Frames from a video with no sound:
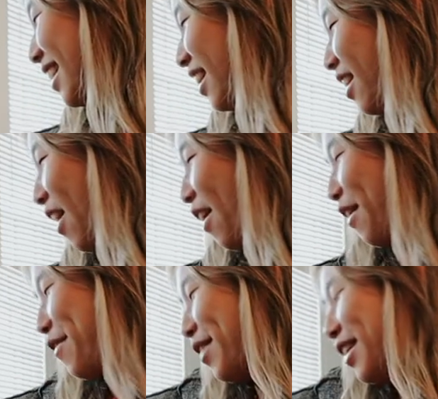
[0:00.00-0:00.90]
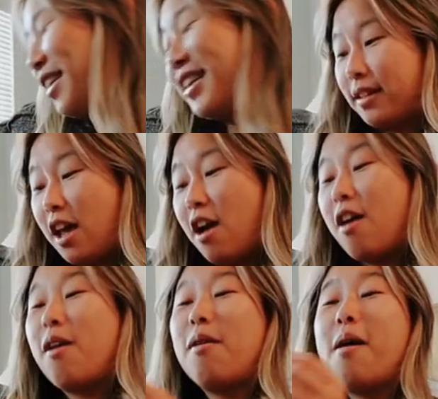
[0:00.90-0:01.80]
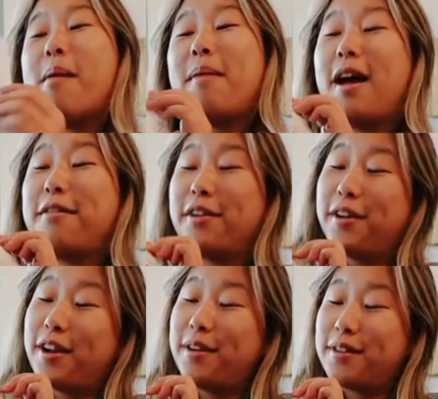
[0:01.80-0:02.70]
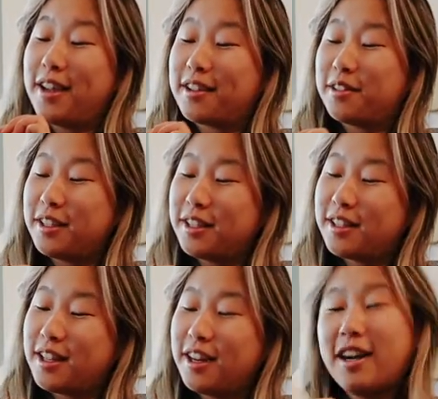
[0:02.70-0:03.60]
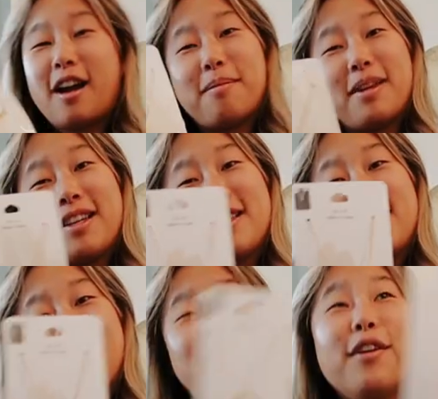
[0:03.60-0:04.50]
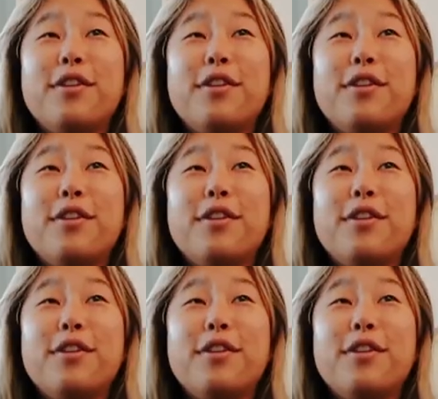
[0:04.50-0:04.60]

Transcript: Love. Oh, my Virgo necklace that I got oh, see? myself.